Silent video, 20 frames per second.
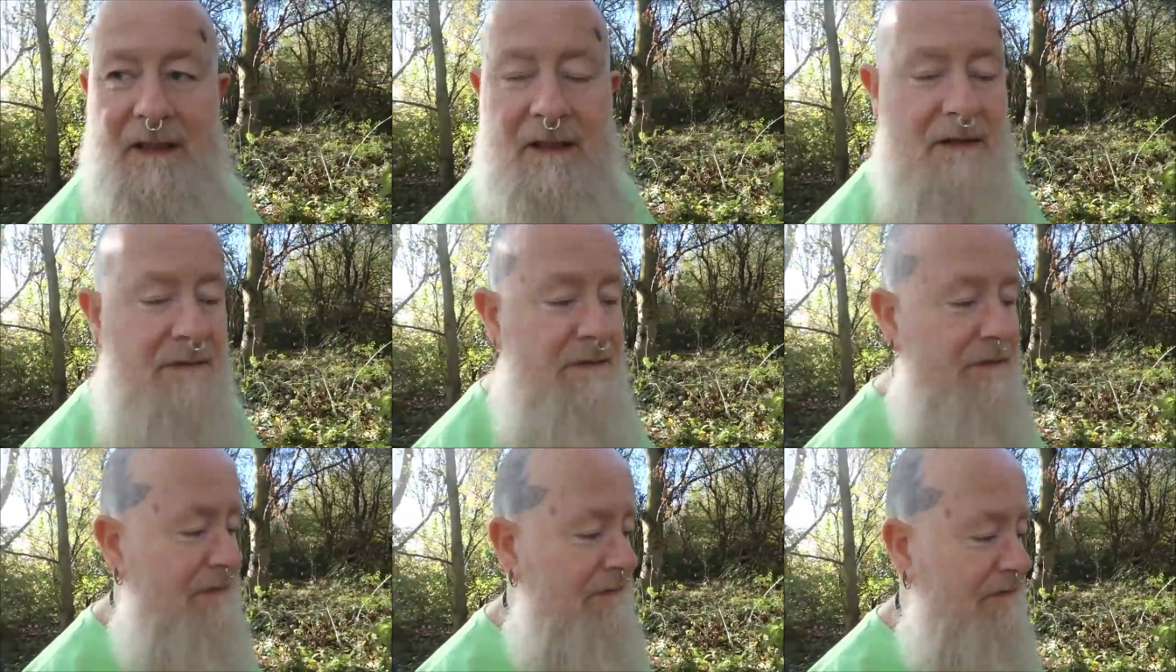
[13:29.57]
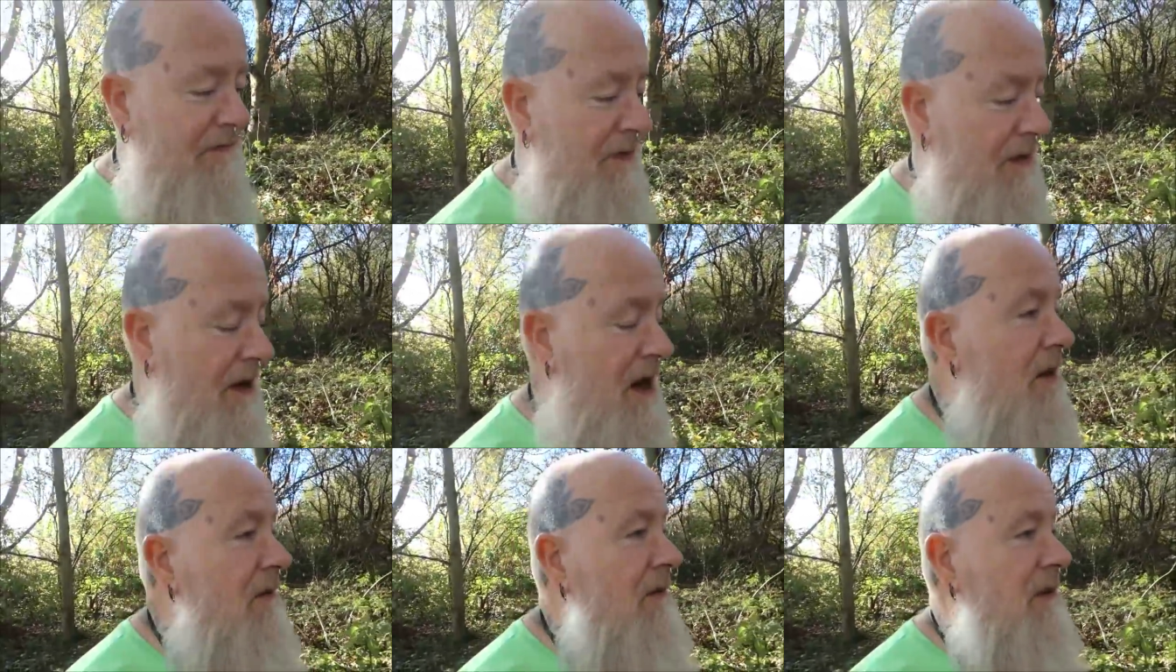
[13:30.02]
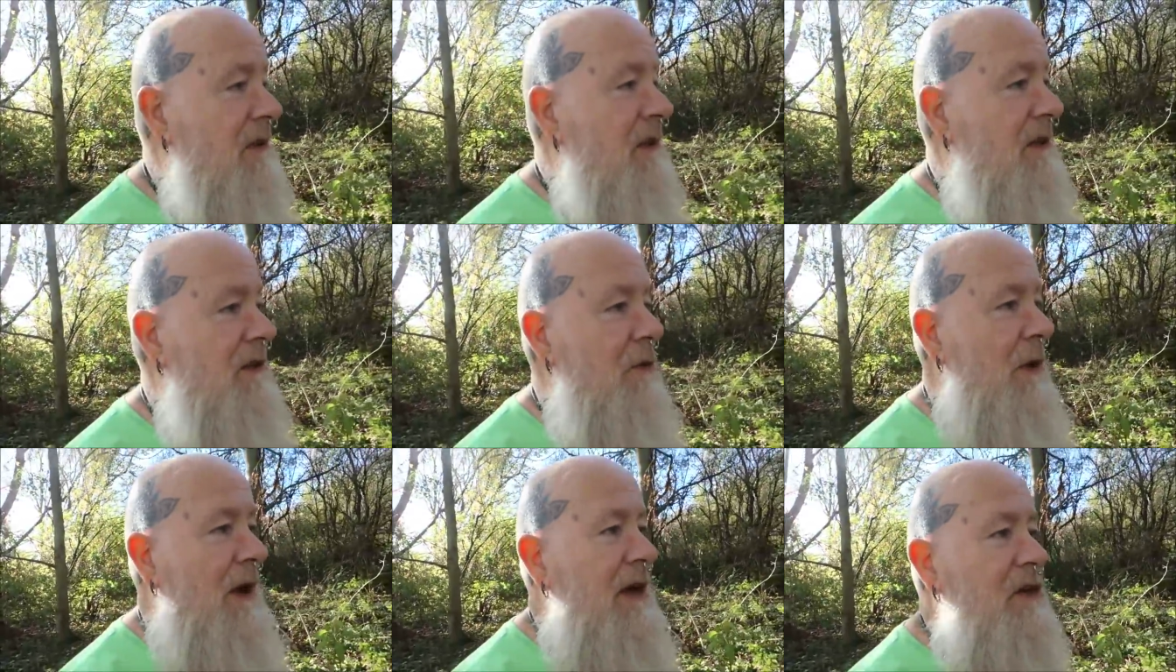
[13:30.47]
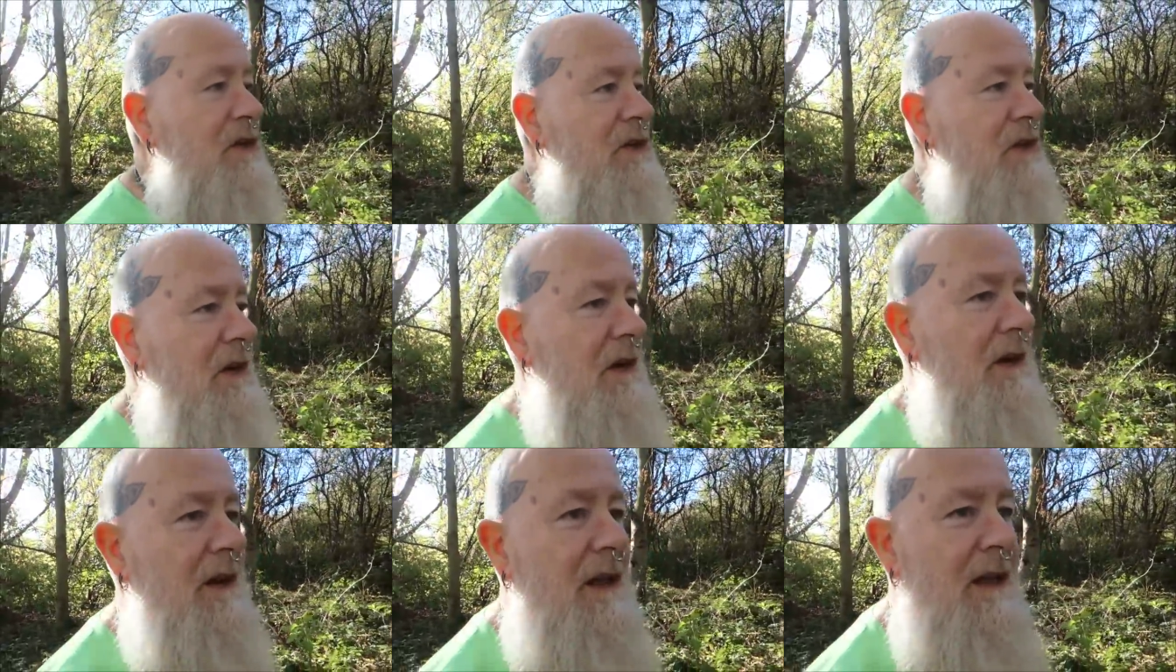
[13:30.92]
of the current
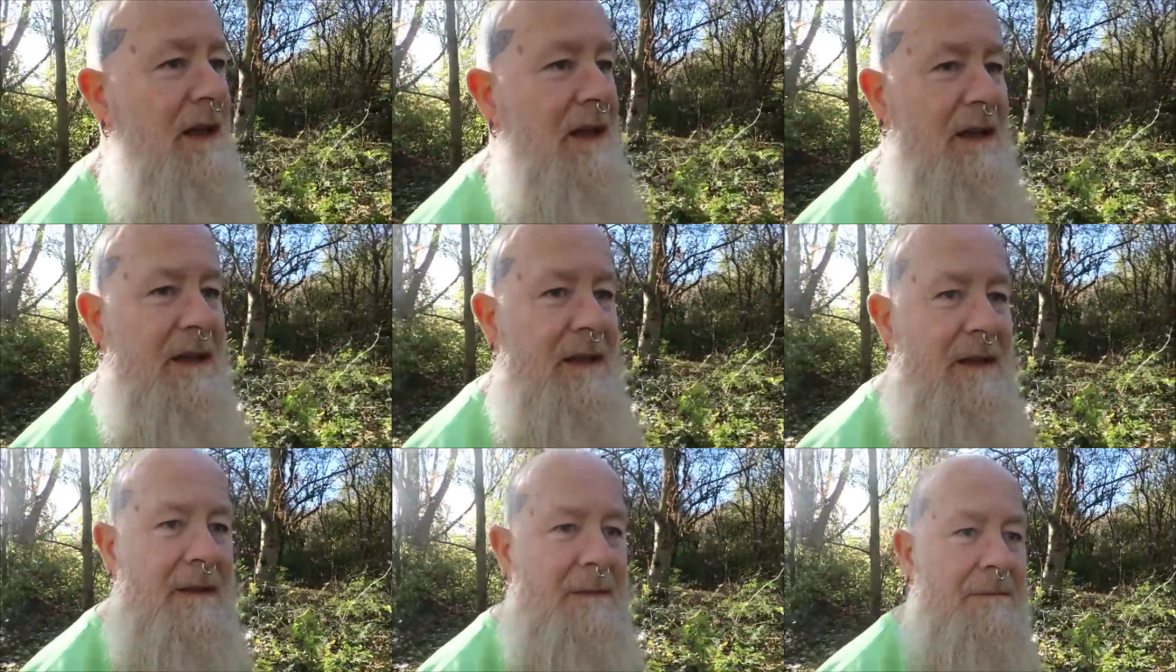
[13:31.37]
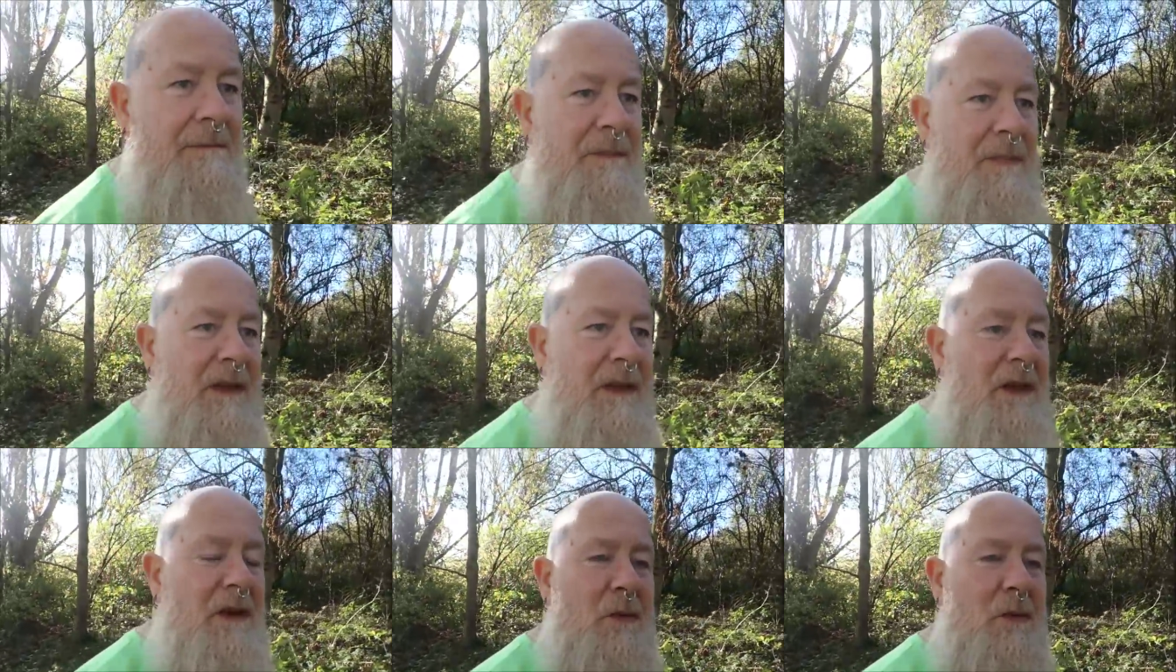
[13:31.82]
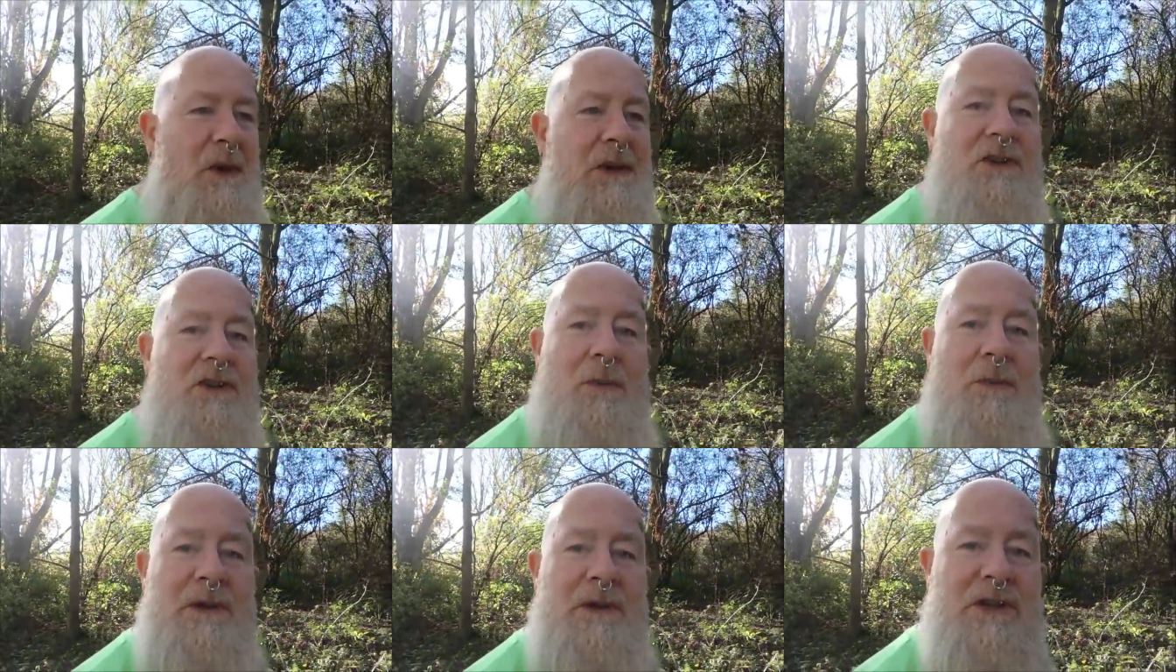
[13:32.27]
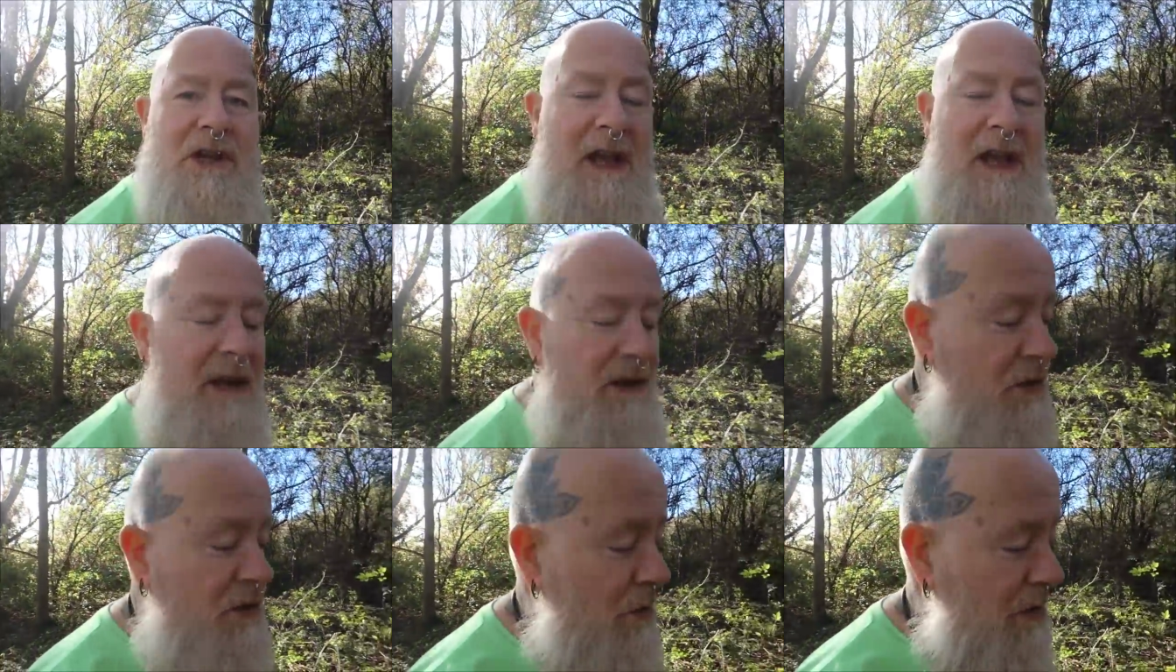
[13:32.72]
situation. You know, we chop and
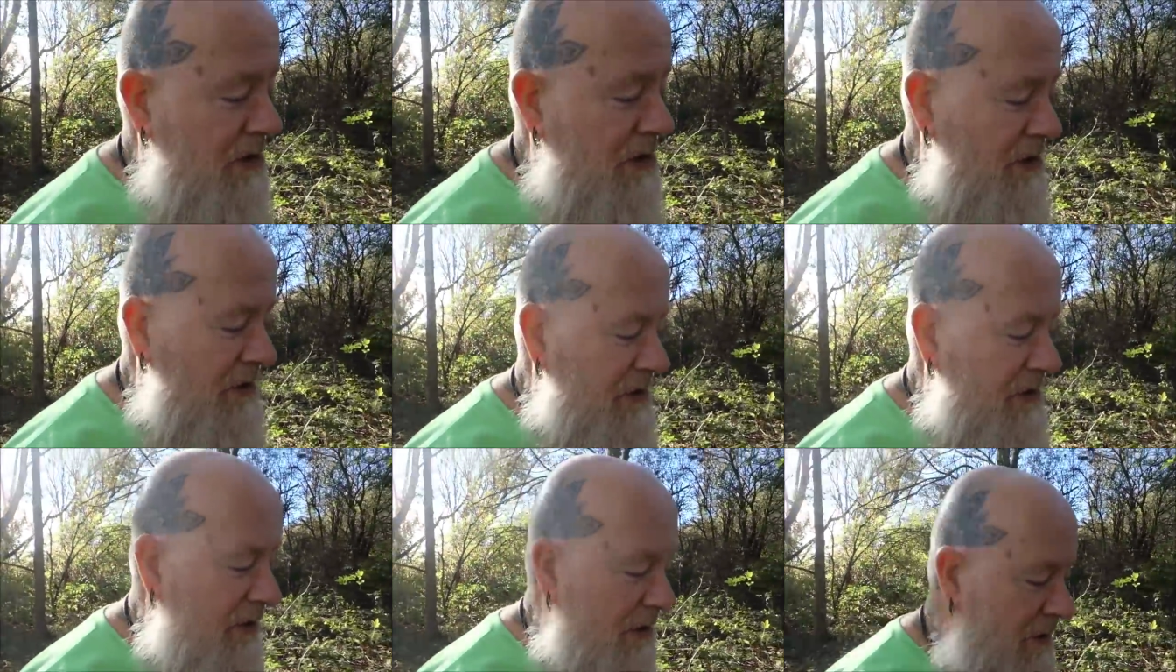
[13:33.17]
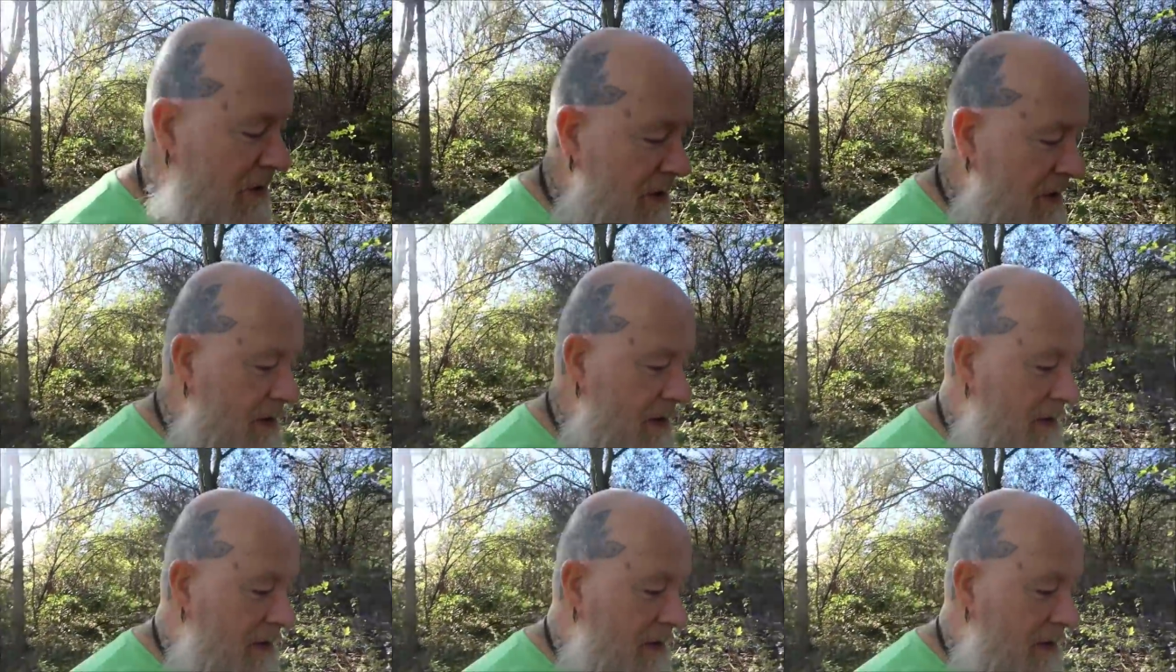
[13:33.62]
change, or we should do.